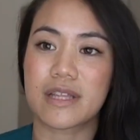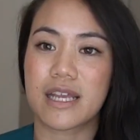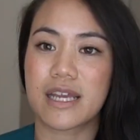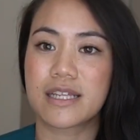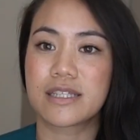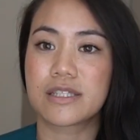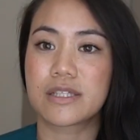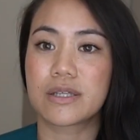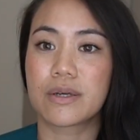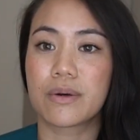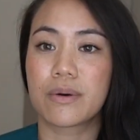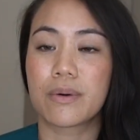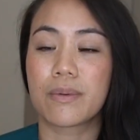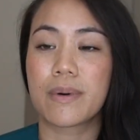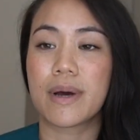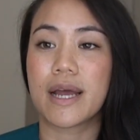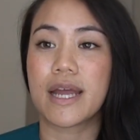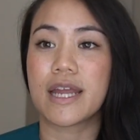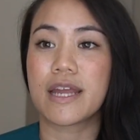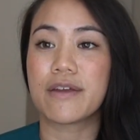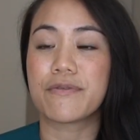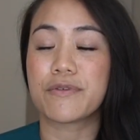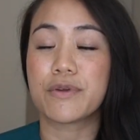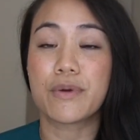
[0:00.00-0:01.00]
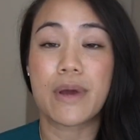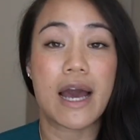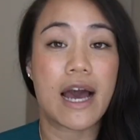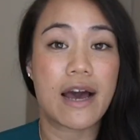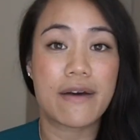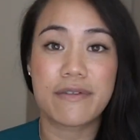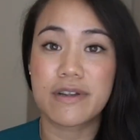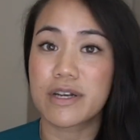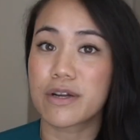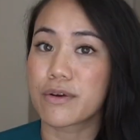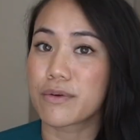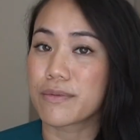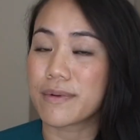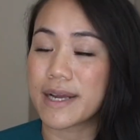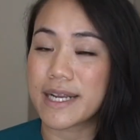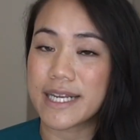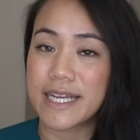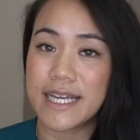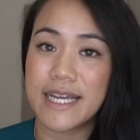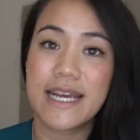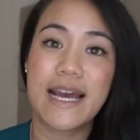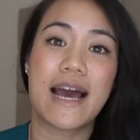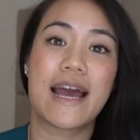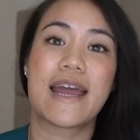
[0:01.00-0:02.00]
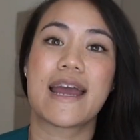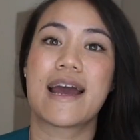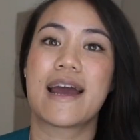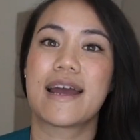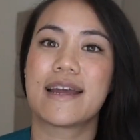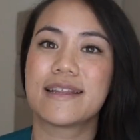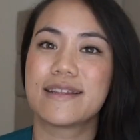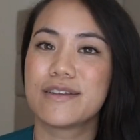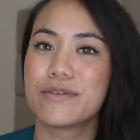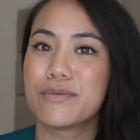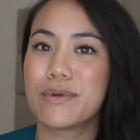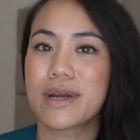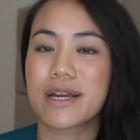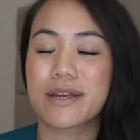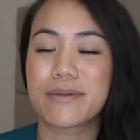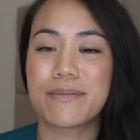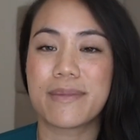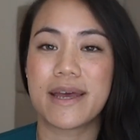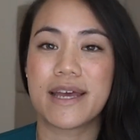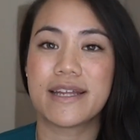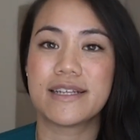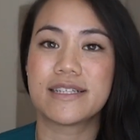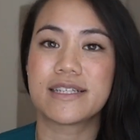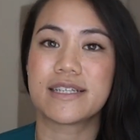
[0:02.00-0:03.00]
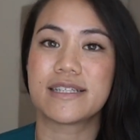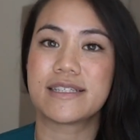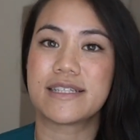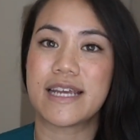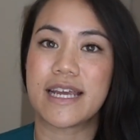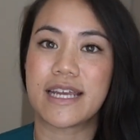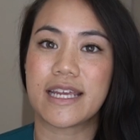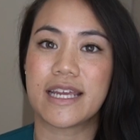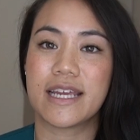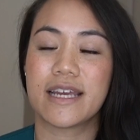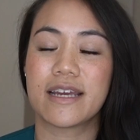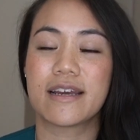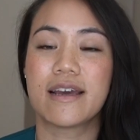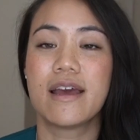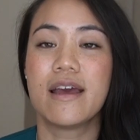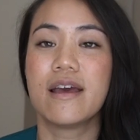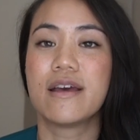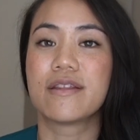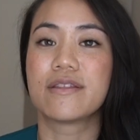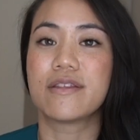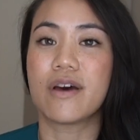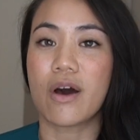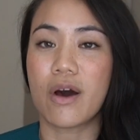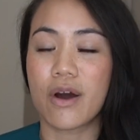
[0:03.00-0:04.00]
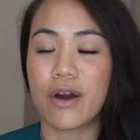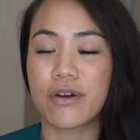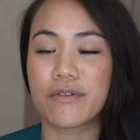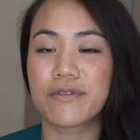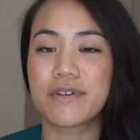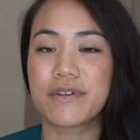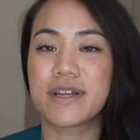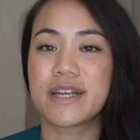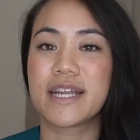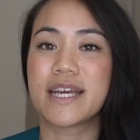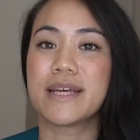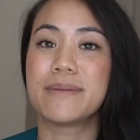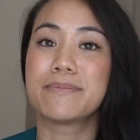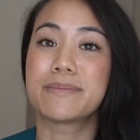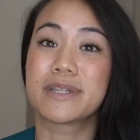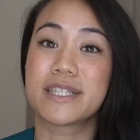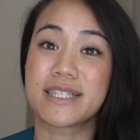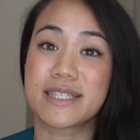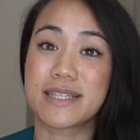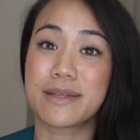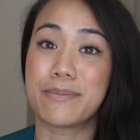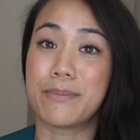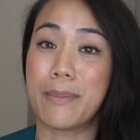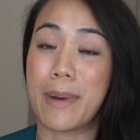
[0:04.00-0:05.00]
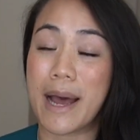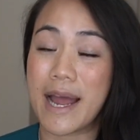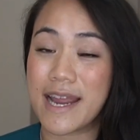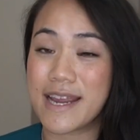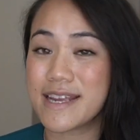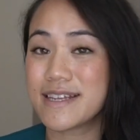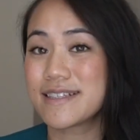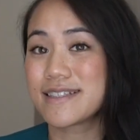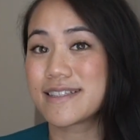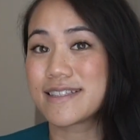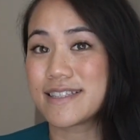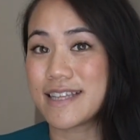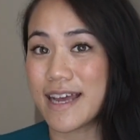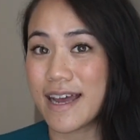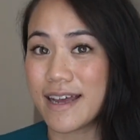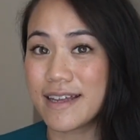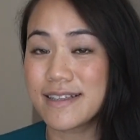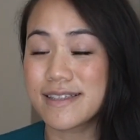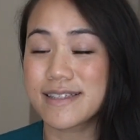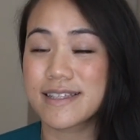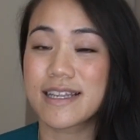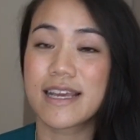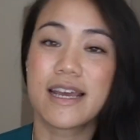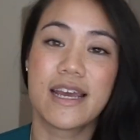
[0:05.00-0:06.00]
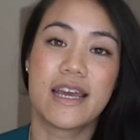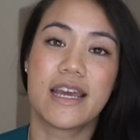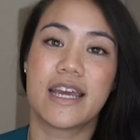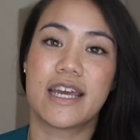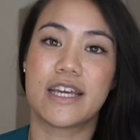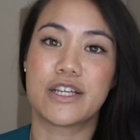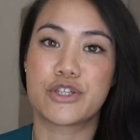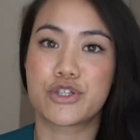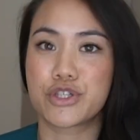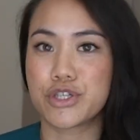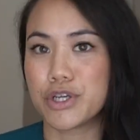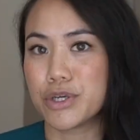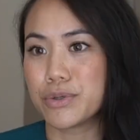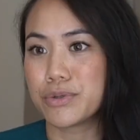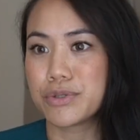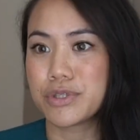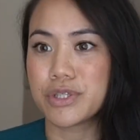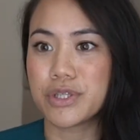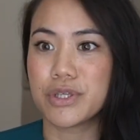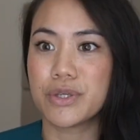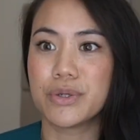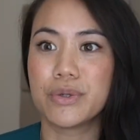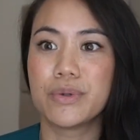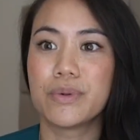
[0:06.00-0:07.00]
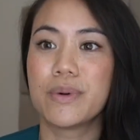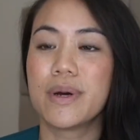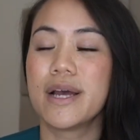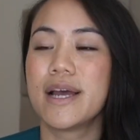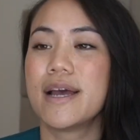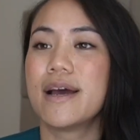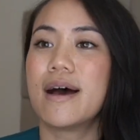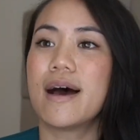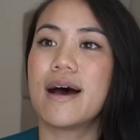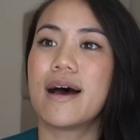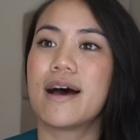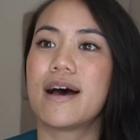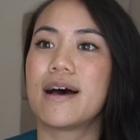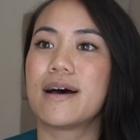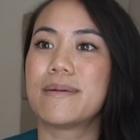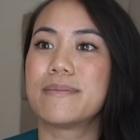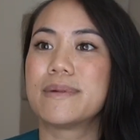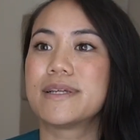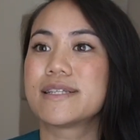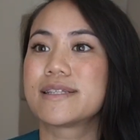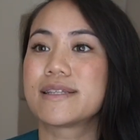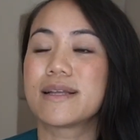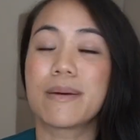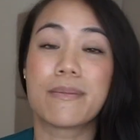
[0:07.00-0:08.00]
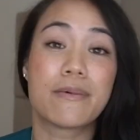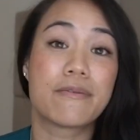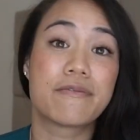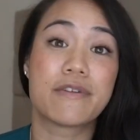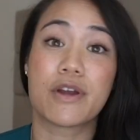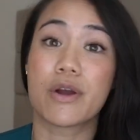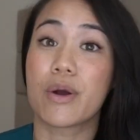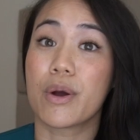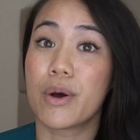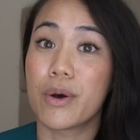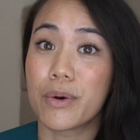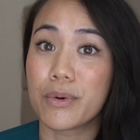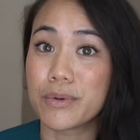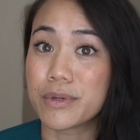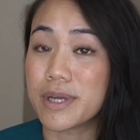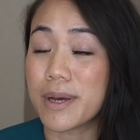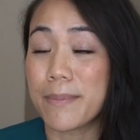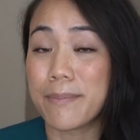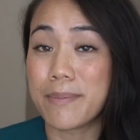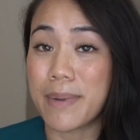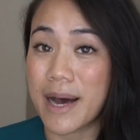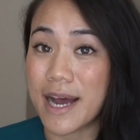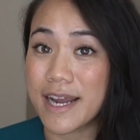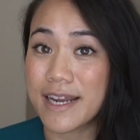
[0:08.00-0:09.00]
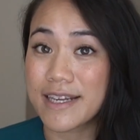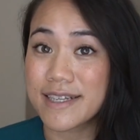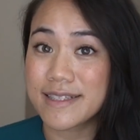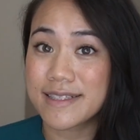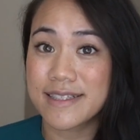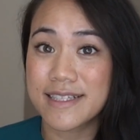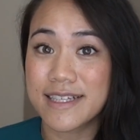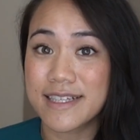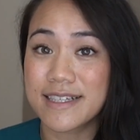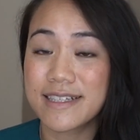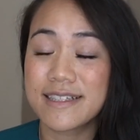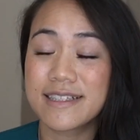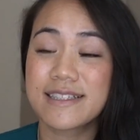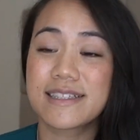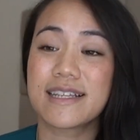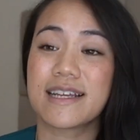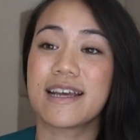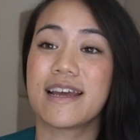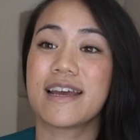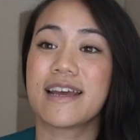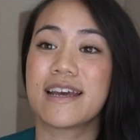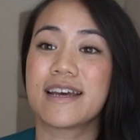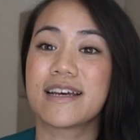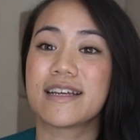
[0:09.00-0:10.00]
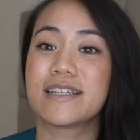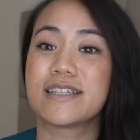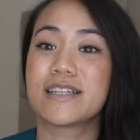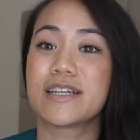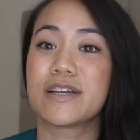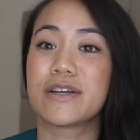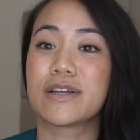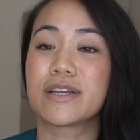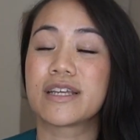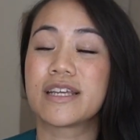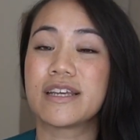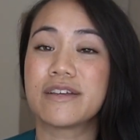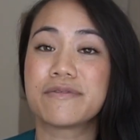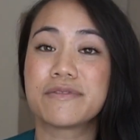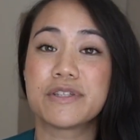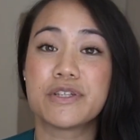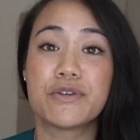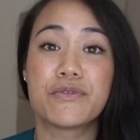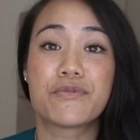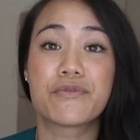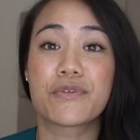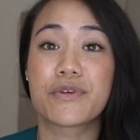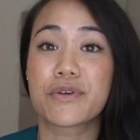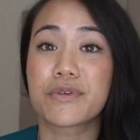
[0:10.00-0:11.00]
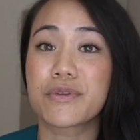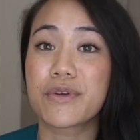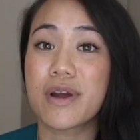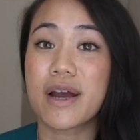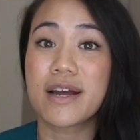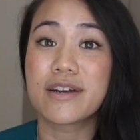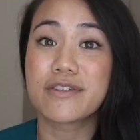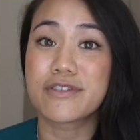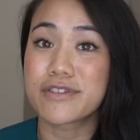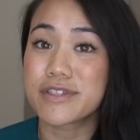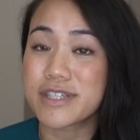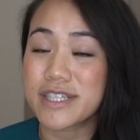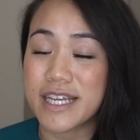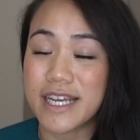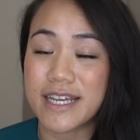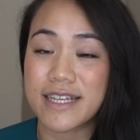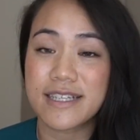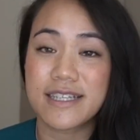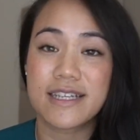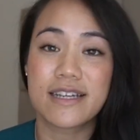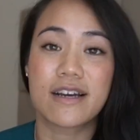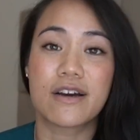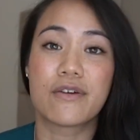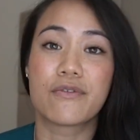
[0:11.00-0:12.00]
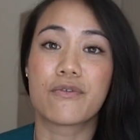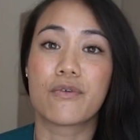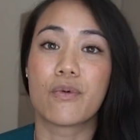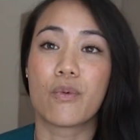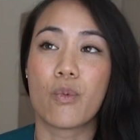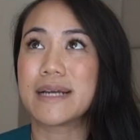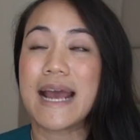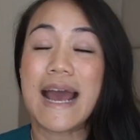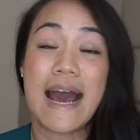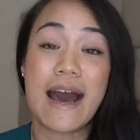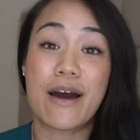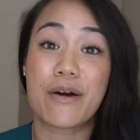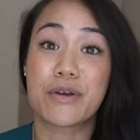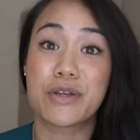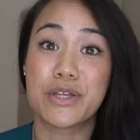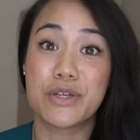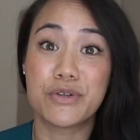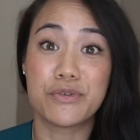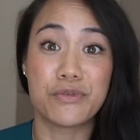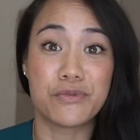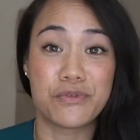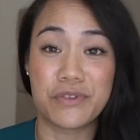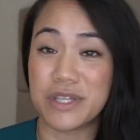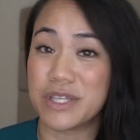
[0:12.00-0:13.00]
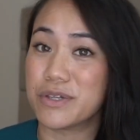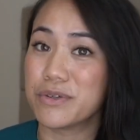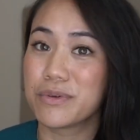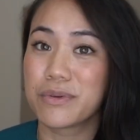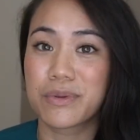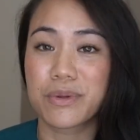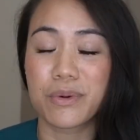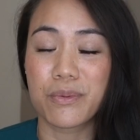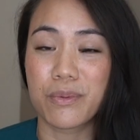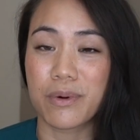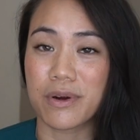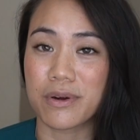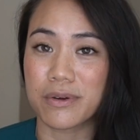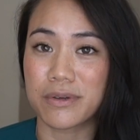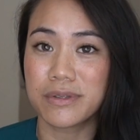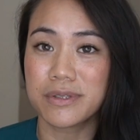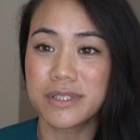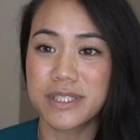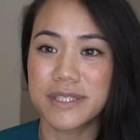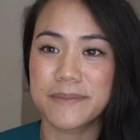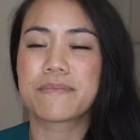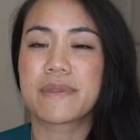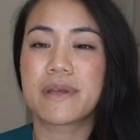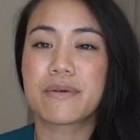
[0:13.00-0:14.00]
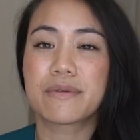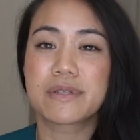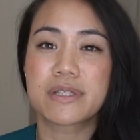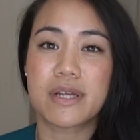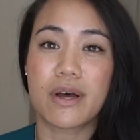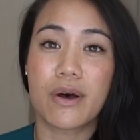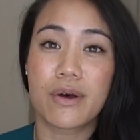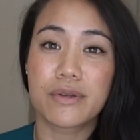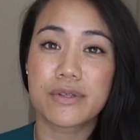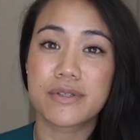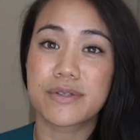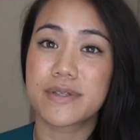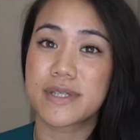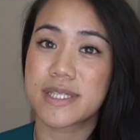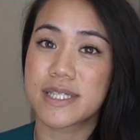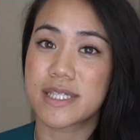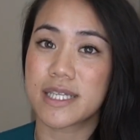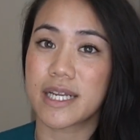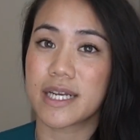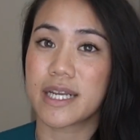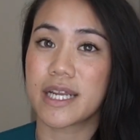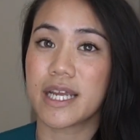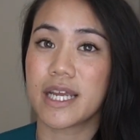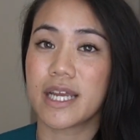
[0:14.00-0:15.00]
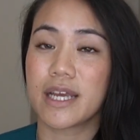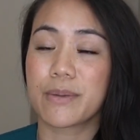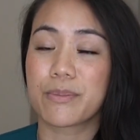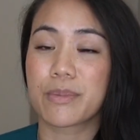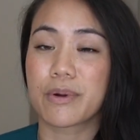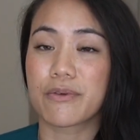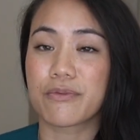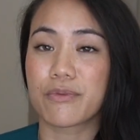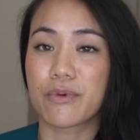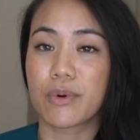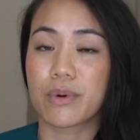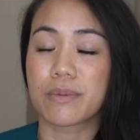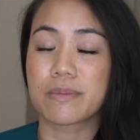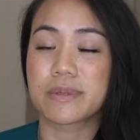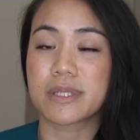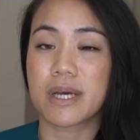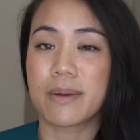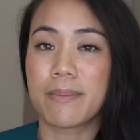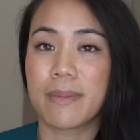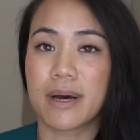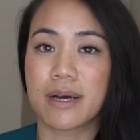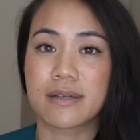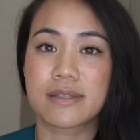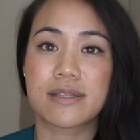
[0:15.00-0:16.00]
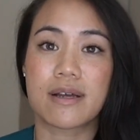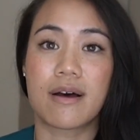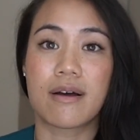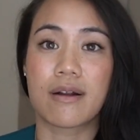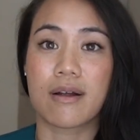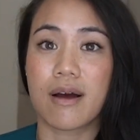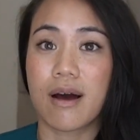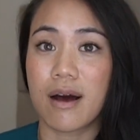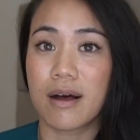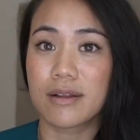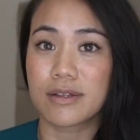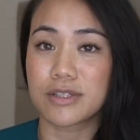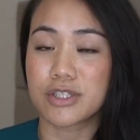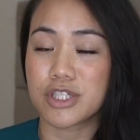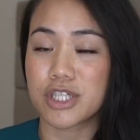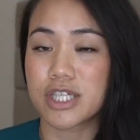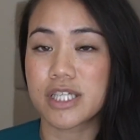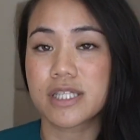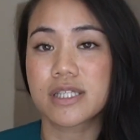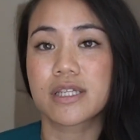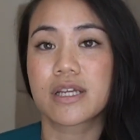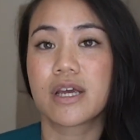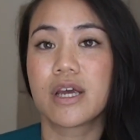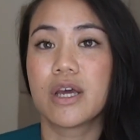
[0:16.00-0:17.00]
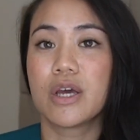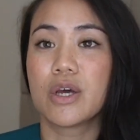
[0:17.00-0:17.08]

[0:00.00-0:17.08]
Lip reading: And so if you haven't already, I highly recommend taking the Harvard Implicit Bias Test. It shows you some of your own biases and gives you further understanding of how you view the world. There was also a study performed amongst oncologists